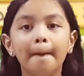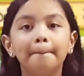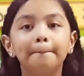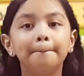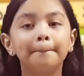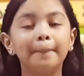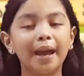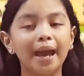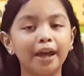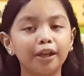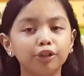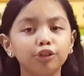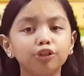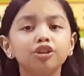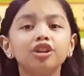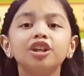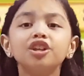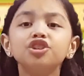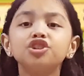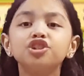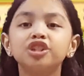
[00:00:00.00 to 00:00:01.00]
Matter
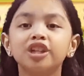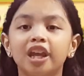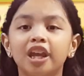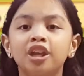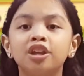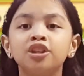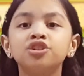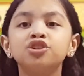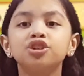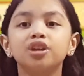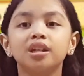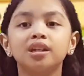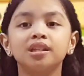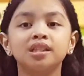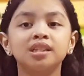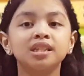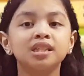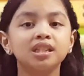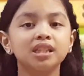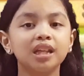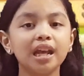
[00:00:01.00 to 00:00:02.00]
can change
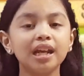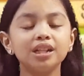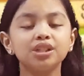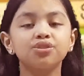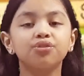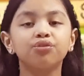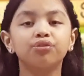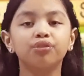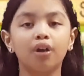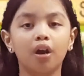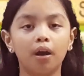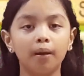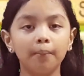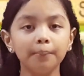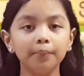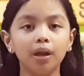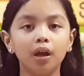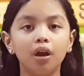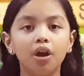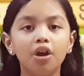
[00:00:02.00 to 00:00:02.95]
its states from